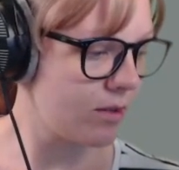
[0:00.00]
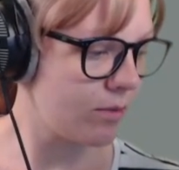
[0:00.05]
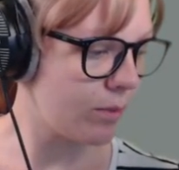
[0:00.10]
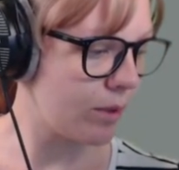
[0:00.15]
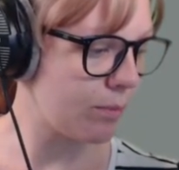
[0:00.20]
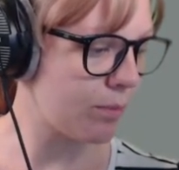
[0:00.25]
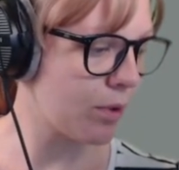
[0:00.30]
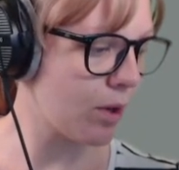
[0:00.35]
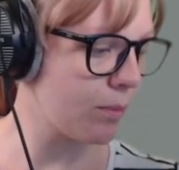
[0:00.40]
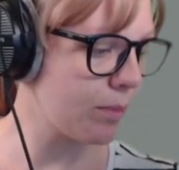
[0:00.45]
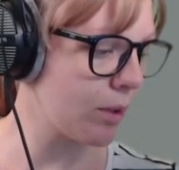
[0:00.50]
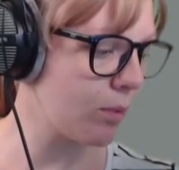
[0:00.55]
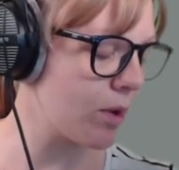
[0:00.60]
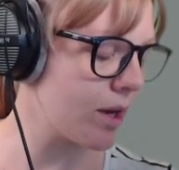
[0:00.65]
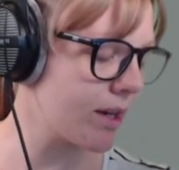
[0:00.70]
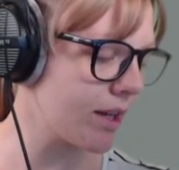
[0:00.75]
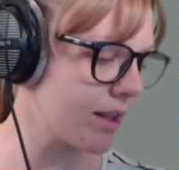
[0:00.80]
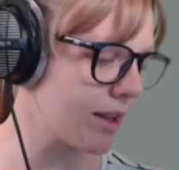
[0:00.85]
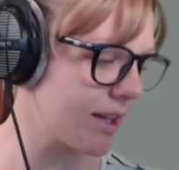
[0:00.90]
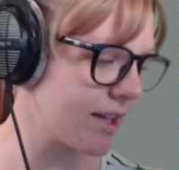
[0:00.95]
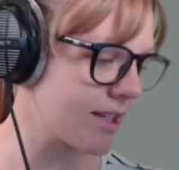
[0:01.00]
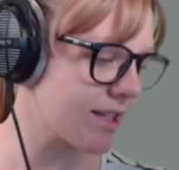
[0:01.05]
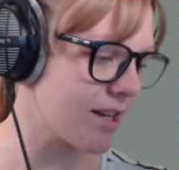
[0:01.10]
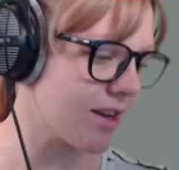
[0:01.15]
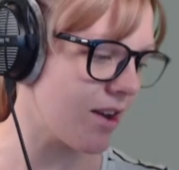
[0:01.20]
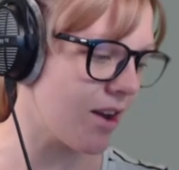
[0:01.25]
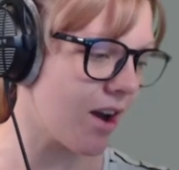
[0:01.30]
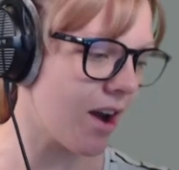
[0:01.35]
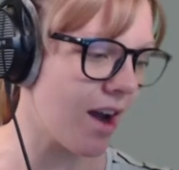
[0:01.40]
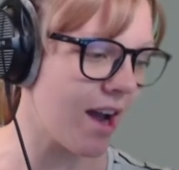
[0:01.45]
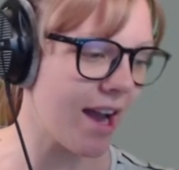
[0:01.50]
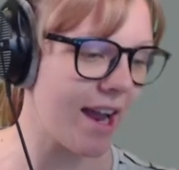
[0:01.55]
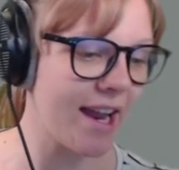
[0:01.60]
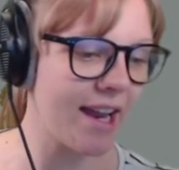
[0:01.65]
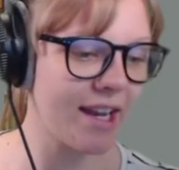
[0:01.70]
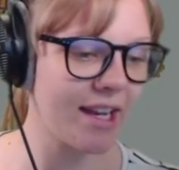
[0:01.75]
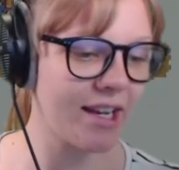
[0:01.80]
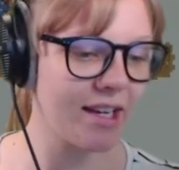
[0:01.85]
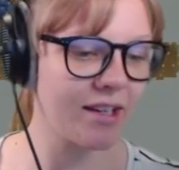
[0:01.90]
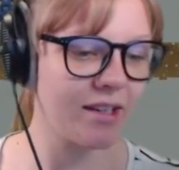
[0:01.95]
we'd probably want at least
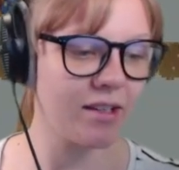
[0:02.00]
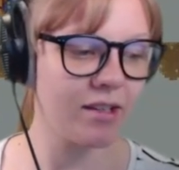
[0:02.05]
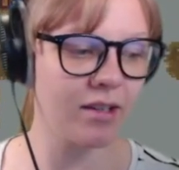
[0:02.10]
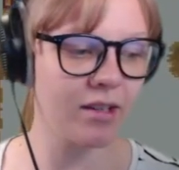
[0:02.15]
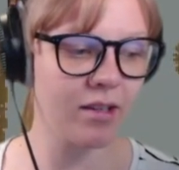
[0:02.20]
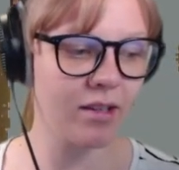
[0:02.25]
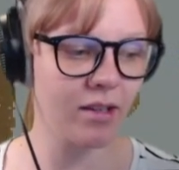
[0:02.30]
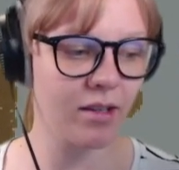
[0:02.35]
nine